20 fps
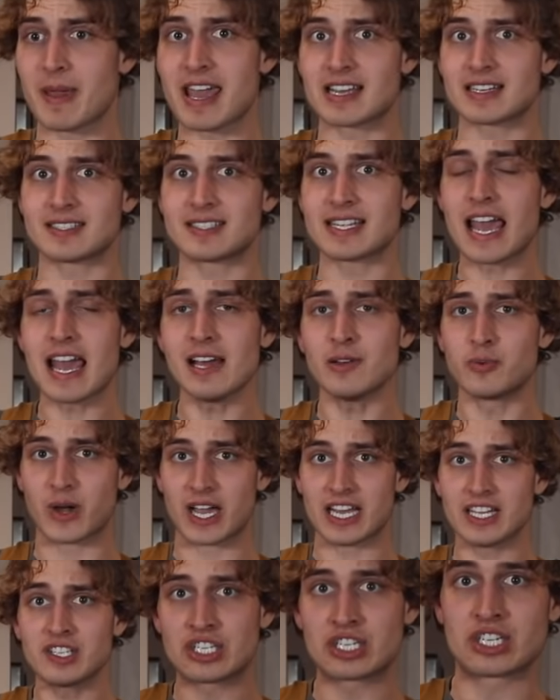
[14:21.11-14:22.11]
make a
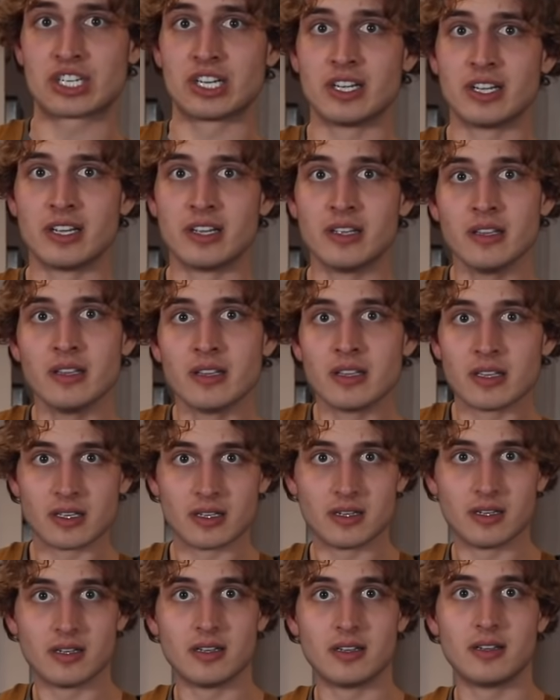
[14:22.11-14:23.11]
sandwich,
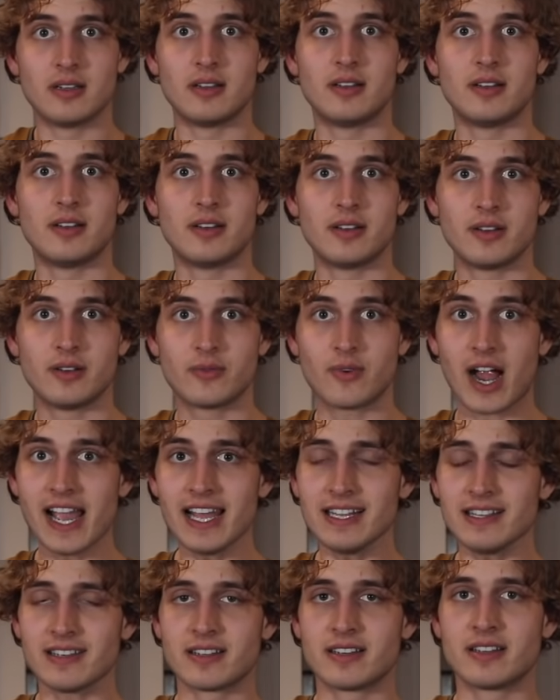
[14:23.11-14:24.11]

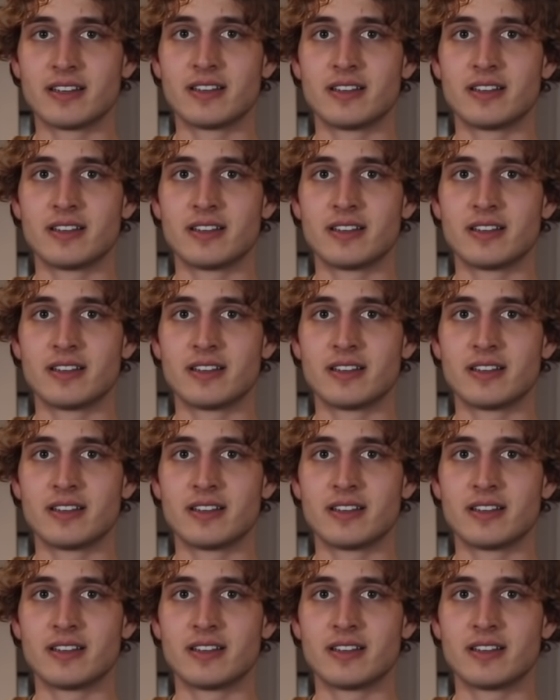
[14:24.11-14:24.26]
right?